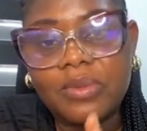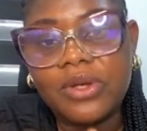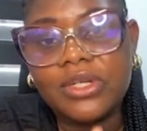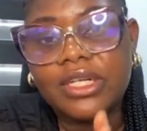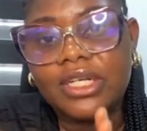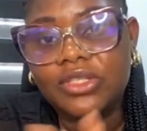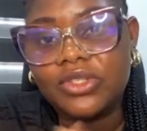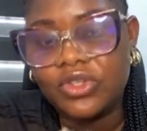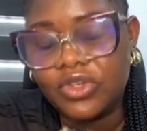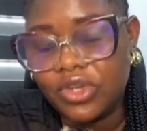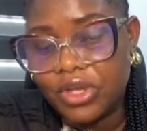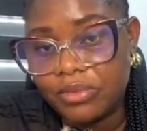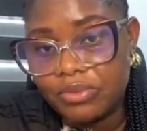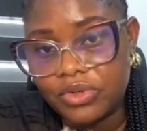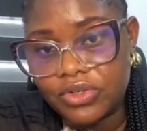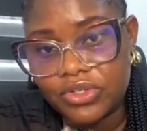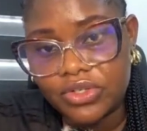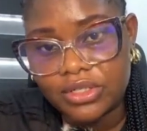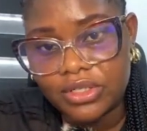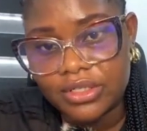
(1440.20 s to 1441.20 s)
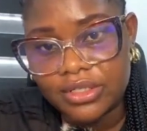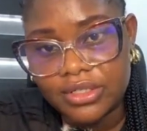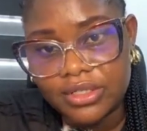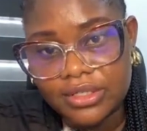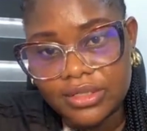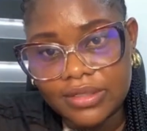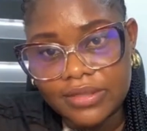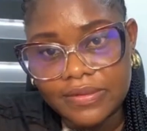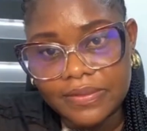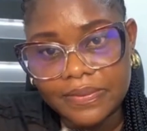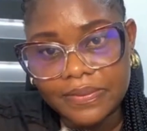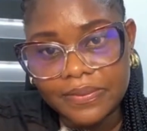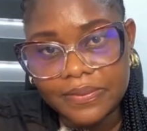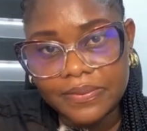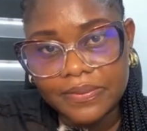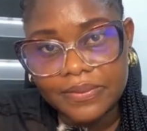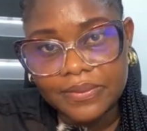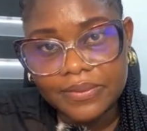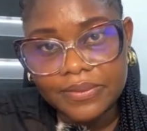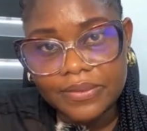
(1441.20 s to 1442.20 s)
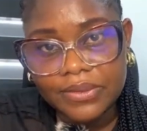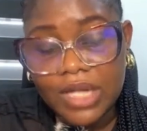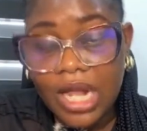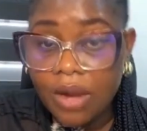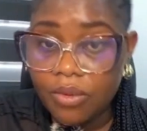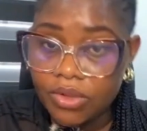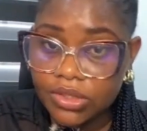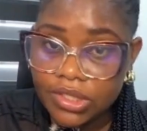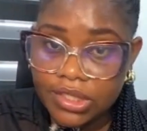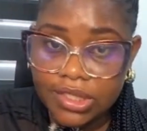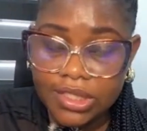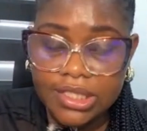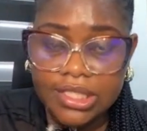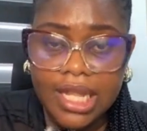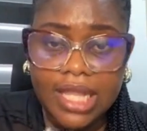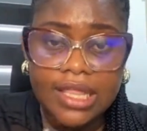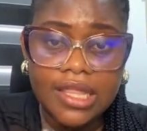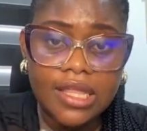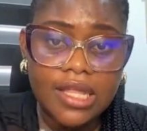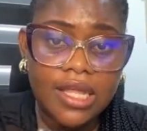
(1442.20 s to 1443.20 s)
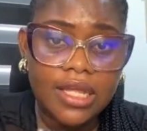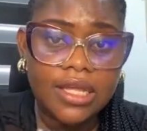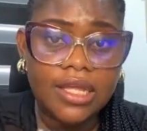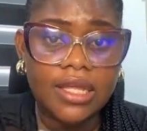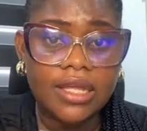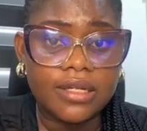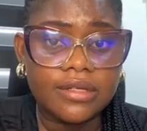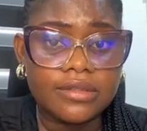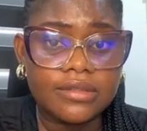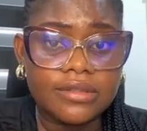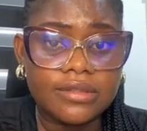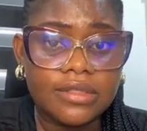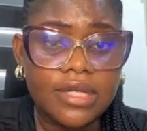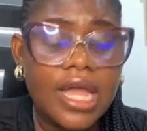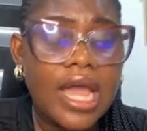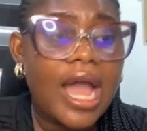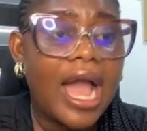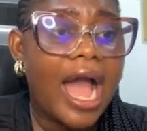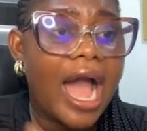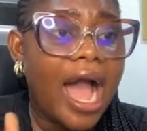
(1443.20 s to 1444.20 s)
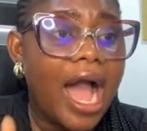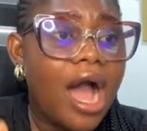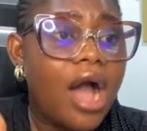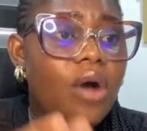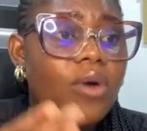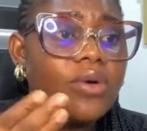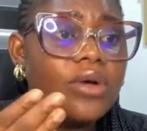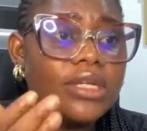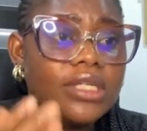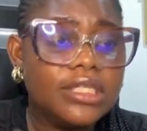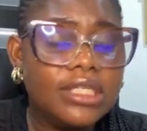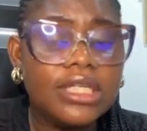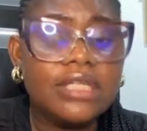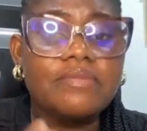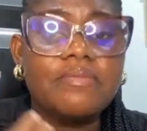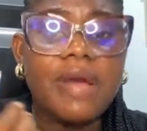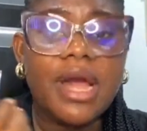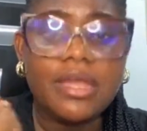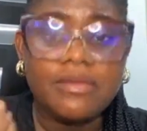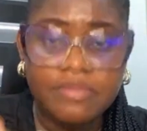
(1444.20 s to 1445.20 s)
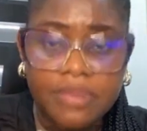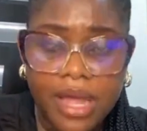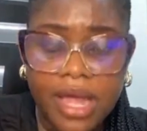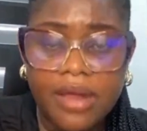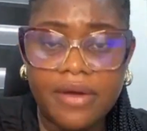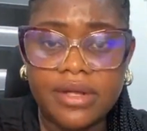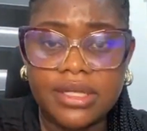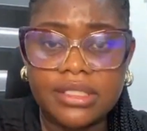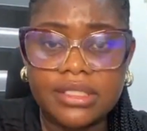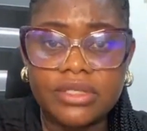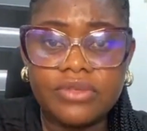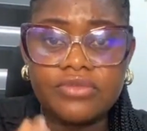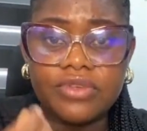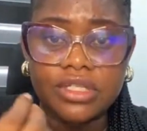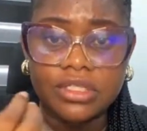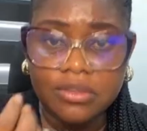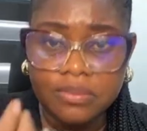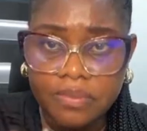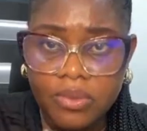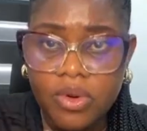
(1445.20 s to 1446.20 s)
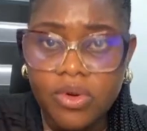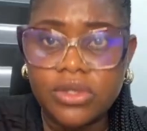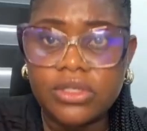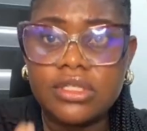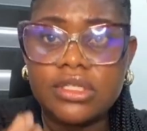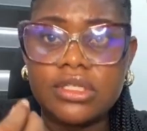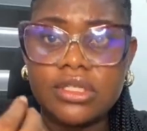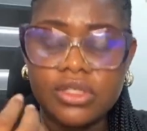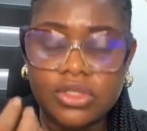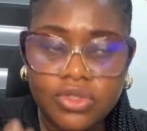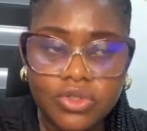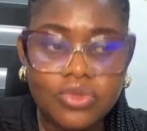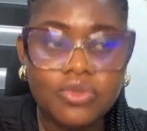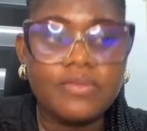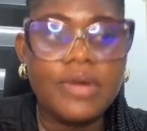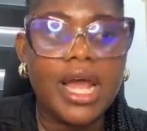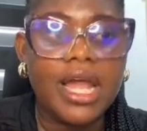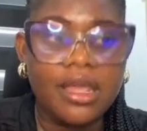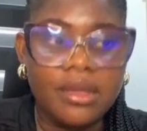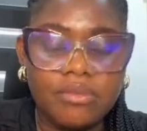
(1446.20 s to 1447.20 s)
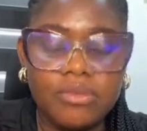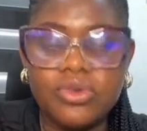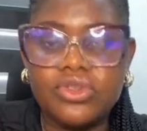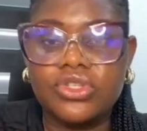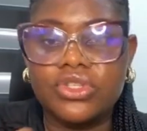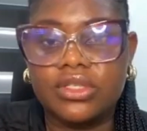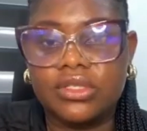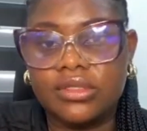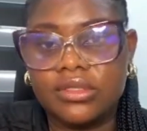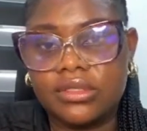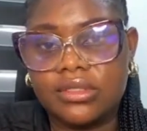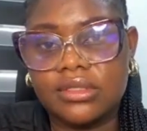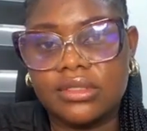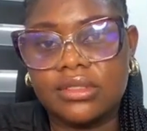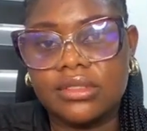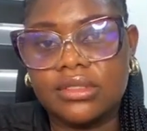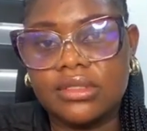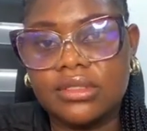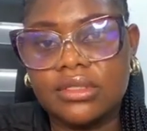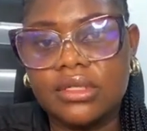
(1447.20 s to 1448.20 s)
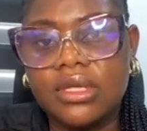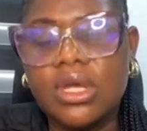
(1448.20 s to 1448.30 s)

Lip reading: responded to your emotions. I want you to start thinking, how did my parent respond to my emotions?